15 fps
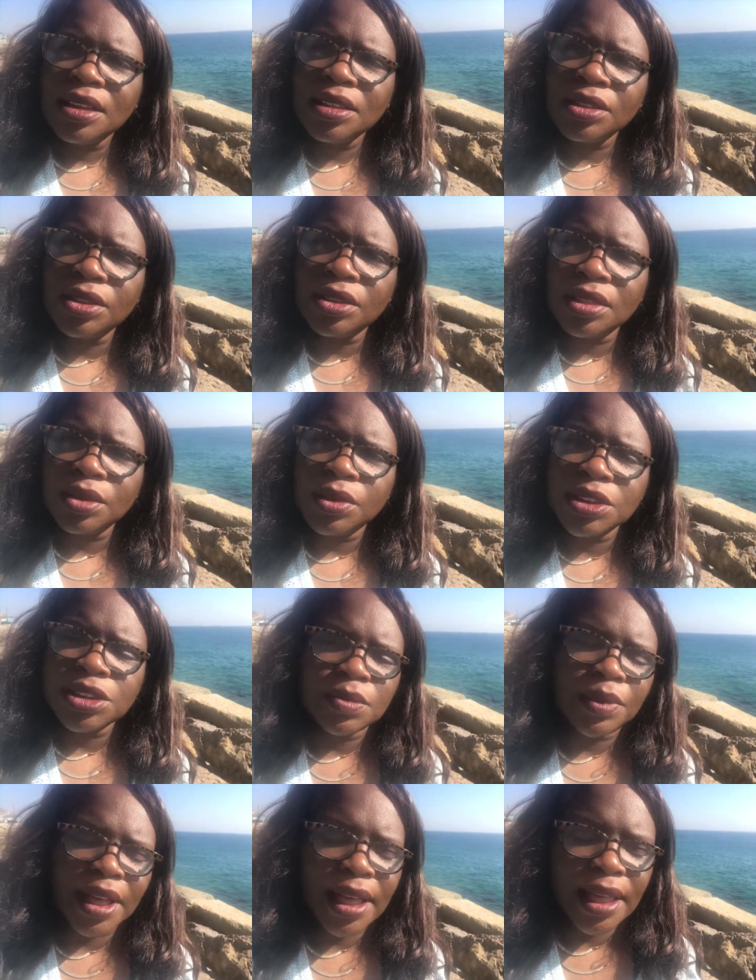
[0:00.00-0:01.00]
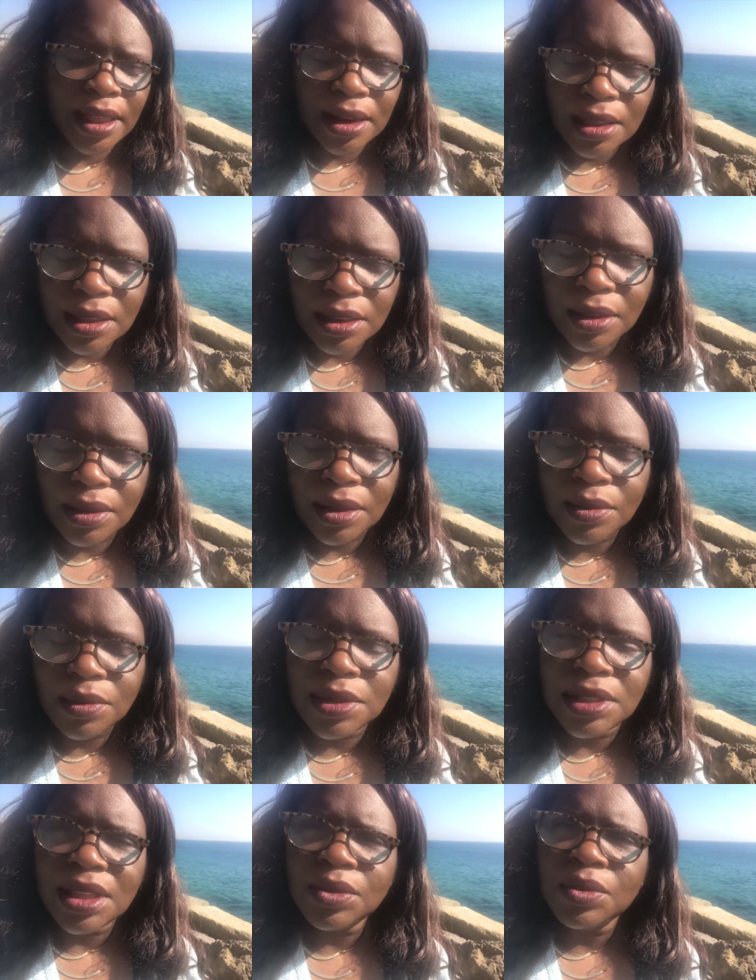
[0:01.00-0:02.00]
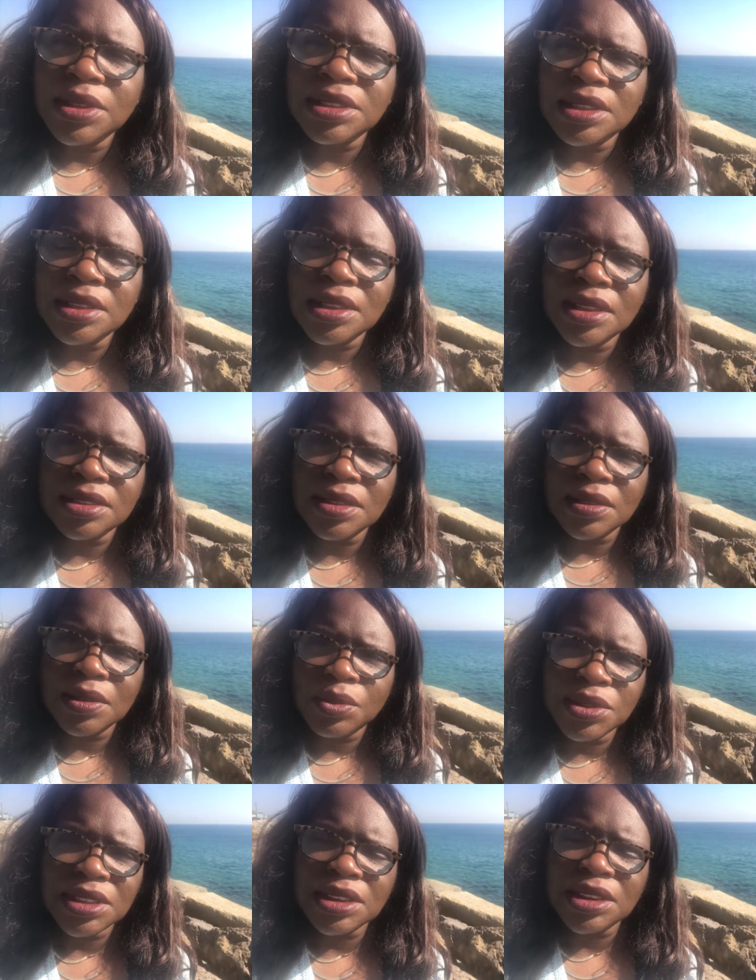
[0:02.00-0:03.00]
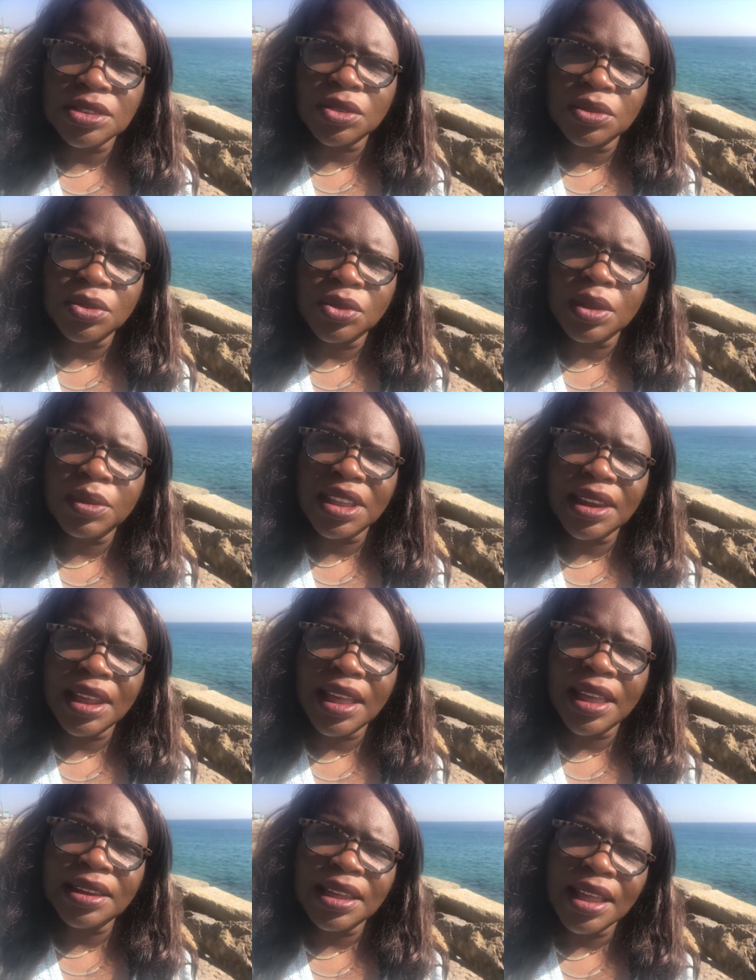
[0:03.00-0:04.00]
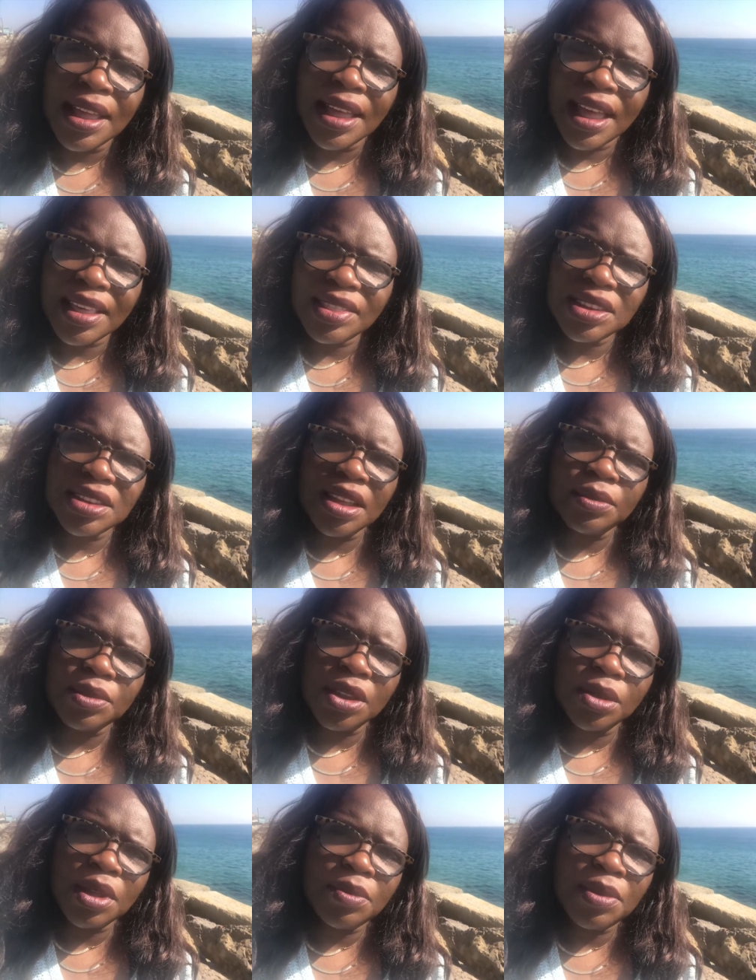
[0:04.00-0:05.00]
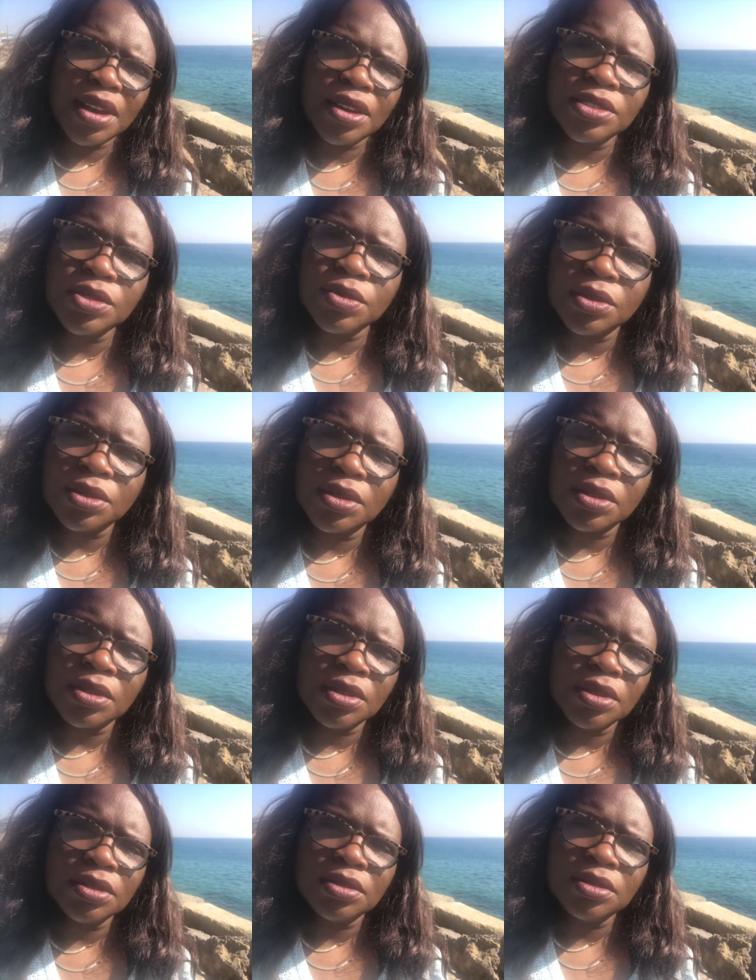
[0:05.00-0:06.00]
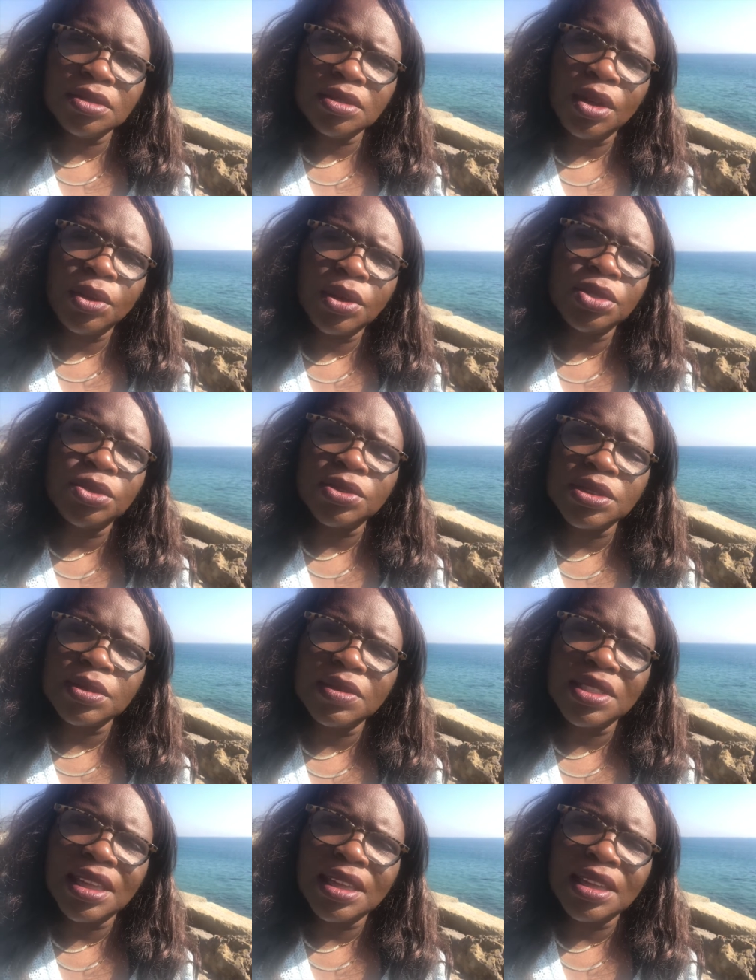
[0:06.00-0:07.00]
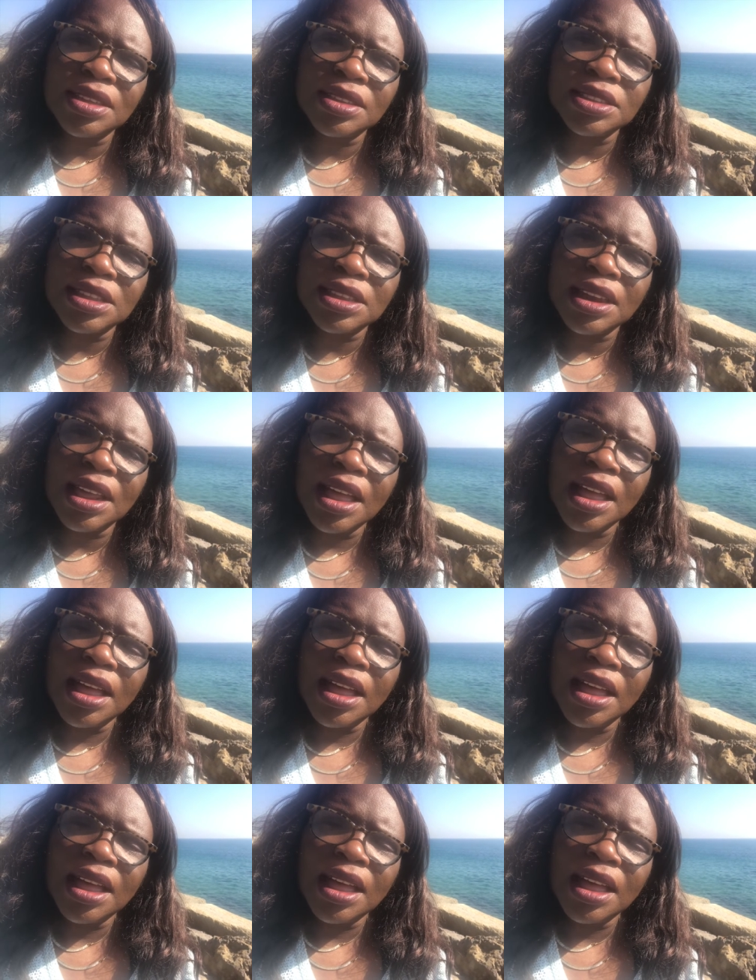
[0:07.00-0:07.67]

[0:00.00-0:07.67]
Clearly, we should buy it. You know, it was it was a it was a disagreement, and at the time, you know, my parents were going through some things, and